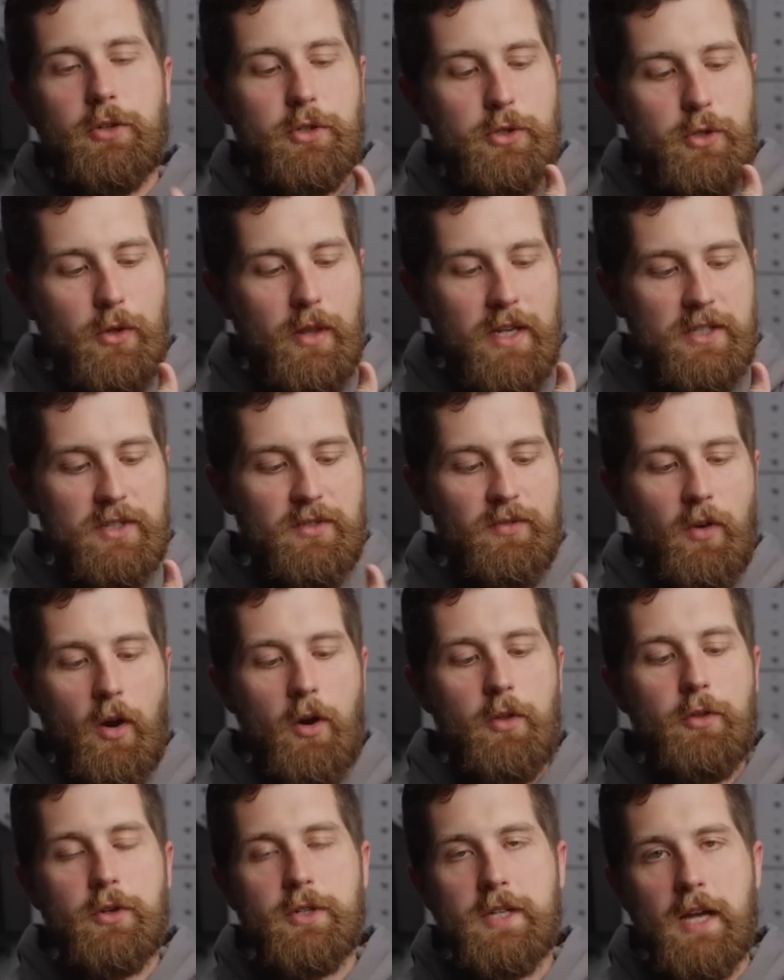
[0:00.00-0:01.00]
so that's
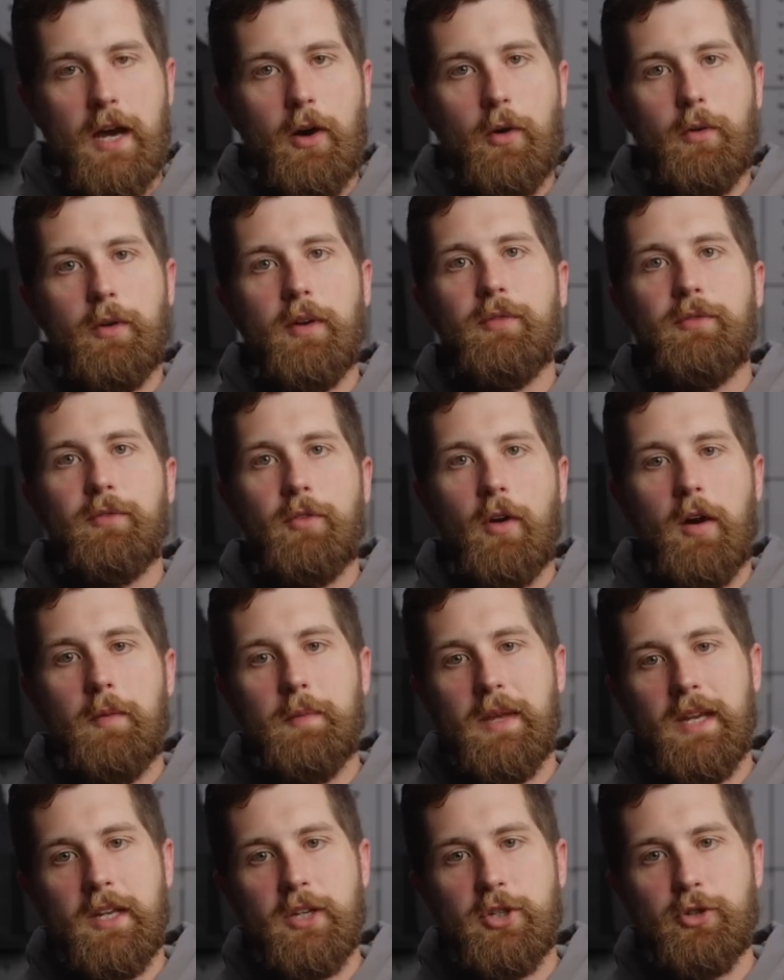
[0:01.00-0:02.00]
farther down from
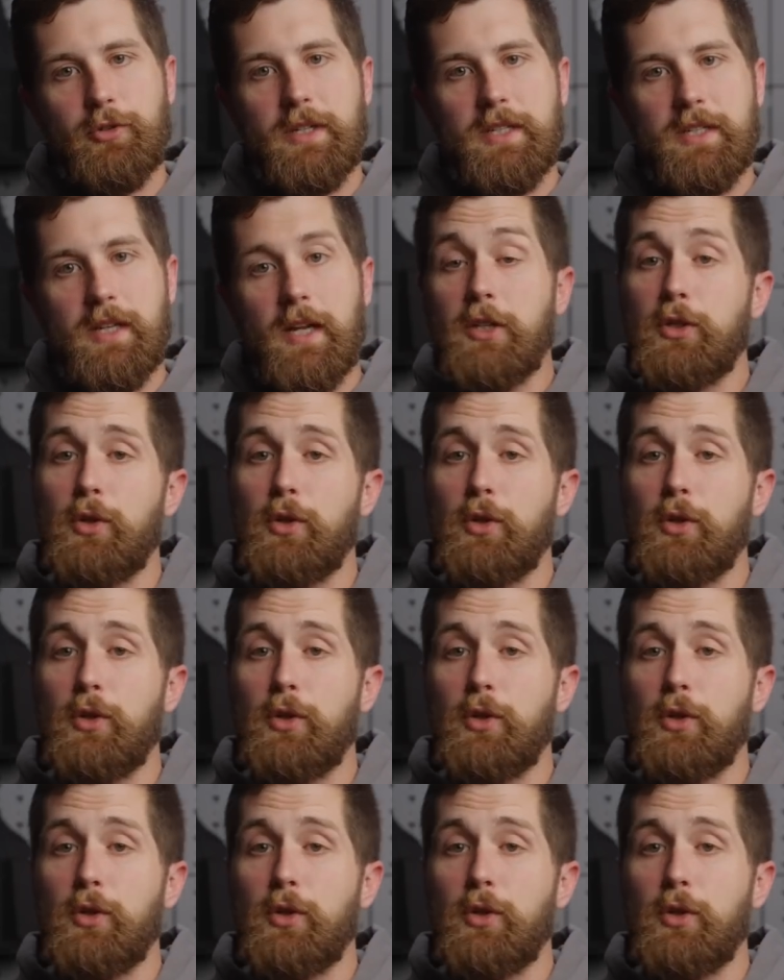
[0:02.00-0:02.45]
an injury site.